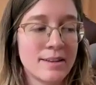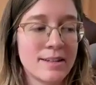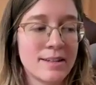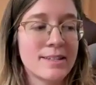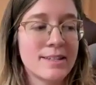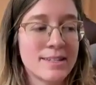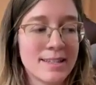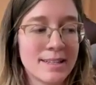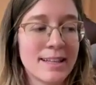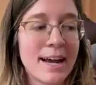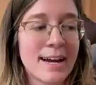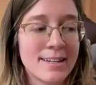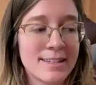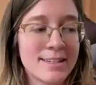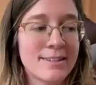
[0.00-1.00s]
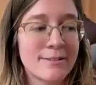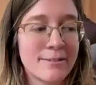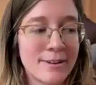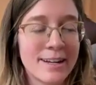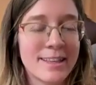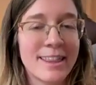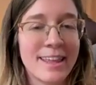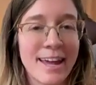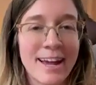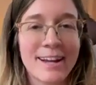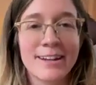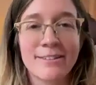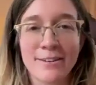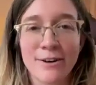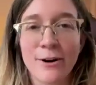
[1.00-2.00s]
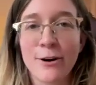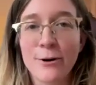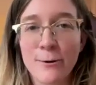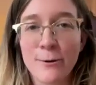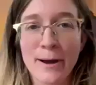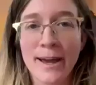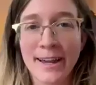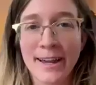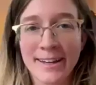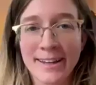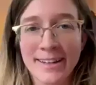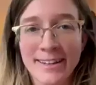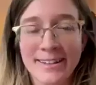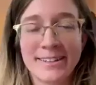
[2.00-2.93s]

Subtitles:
the last door at the end of the hallway,